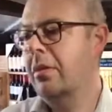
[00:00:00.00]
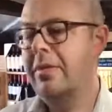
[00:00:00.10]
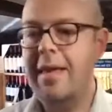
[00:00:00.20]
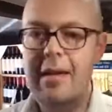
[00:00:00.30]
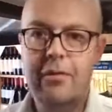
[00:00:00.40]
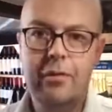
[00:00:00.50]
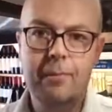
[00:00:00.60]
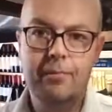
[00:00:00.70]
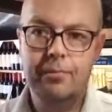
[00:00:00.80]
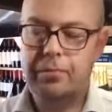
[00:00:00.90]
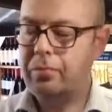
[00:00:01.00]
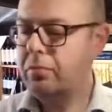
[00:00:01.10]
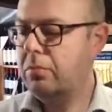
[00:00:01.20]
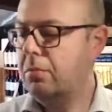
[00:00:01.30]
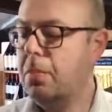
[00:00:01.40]
This
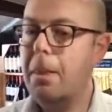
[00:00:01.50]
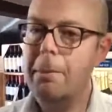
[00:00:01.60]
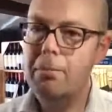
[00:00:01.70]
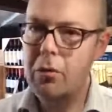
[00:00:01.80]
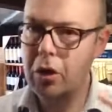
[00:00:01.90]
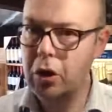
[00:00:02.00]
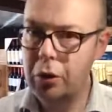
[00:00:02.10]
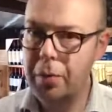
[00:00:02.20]
good